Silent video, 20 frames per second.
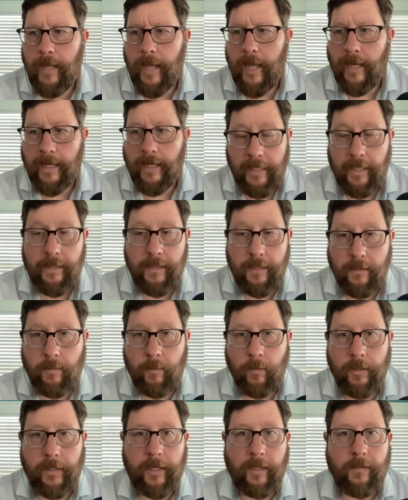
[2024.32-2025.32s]
And again, this
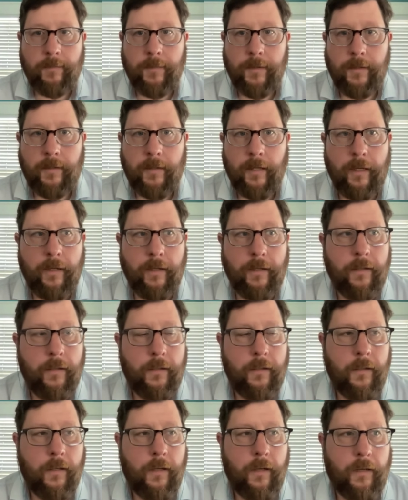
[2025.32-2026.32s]
work has been done
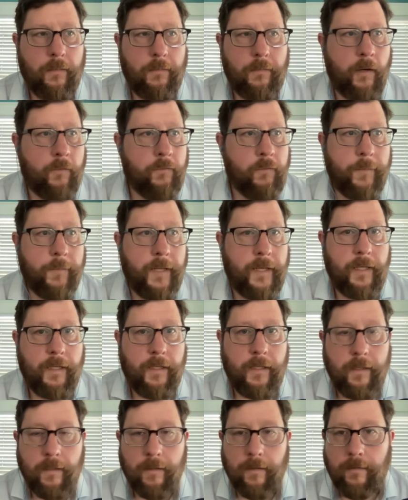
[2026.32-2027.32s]
over many
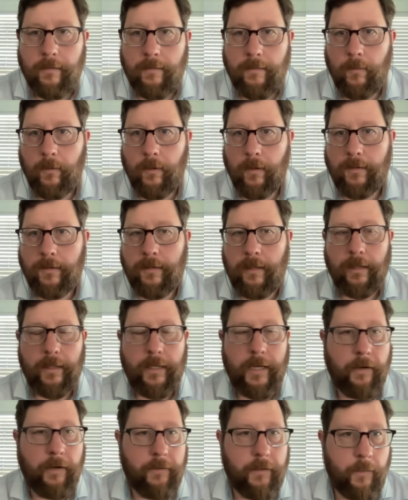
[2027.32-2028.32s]
years,
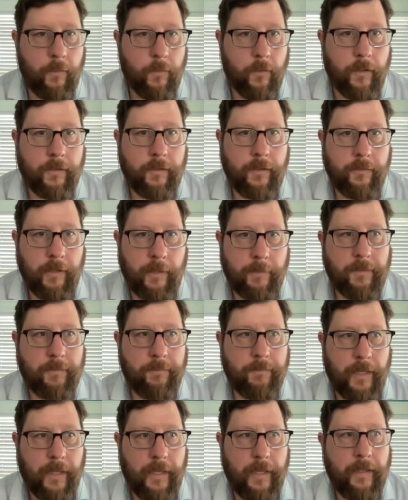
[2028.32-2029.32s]
solidarity work trips
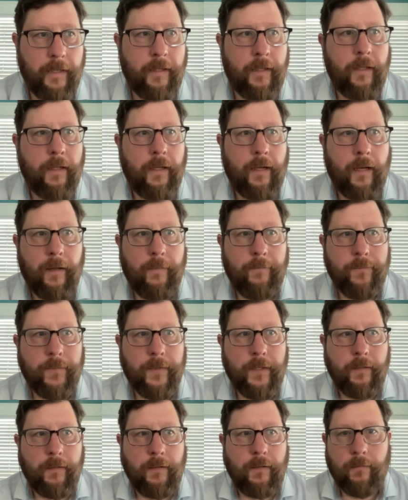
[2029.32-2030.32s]
by,
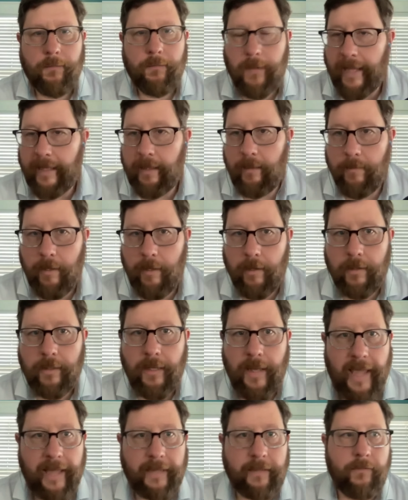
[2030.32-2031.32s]
you know, Black American
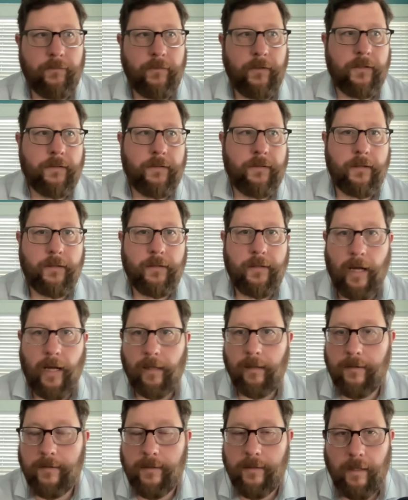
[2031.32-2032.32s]
activists and
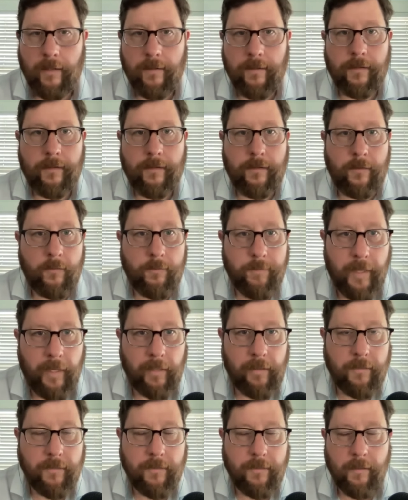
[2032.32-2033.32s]
scholars and others to
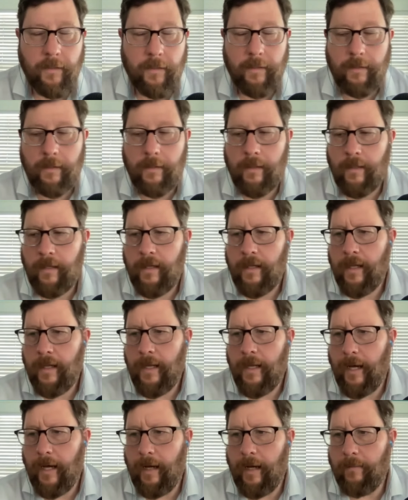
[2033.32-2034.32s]
Palestine.
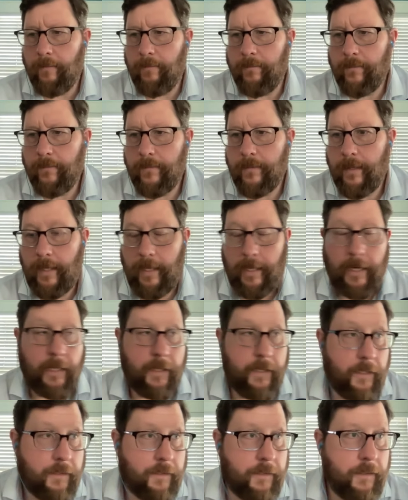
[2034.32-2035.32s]
And I
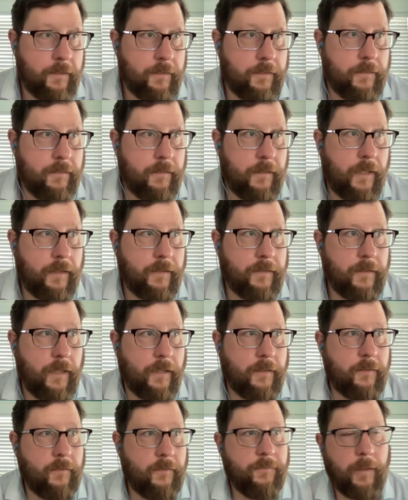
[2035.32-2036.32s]
think this,
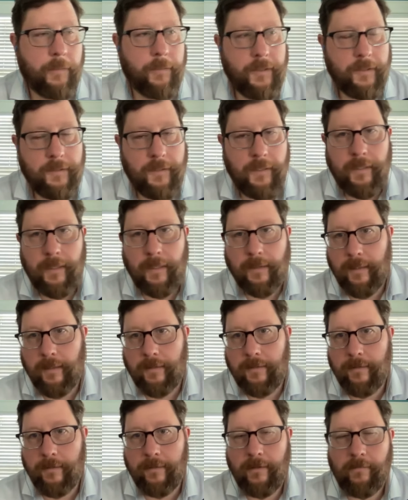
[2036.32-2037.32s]
as you've probably seen and
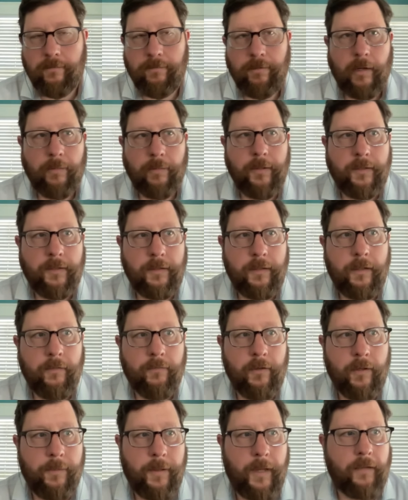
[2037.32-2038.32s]
listeners have probably seen
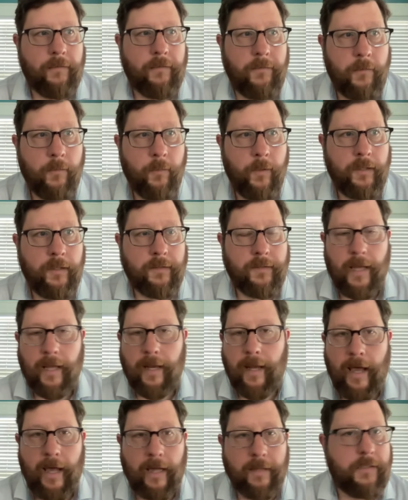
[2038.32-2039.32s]
over the past few weeks,
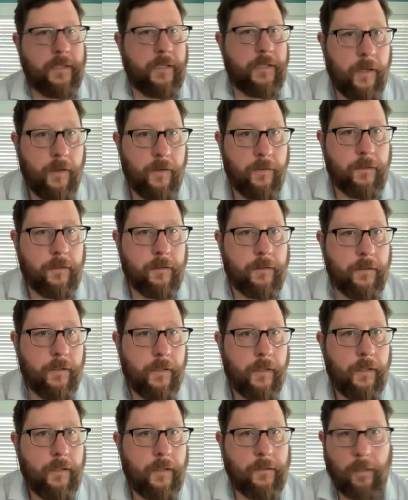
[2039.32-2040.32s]
Ta-Nehisi Coates
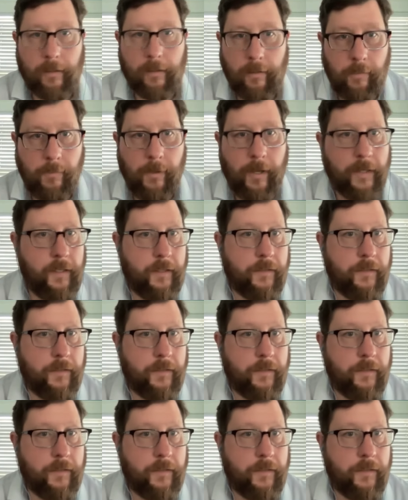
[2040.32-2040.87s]
talking about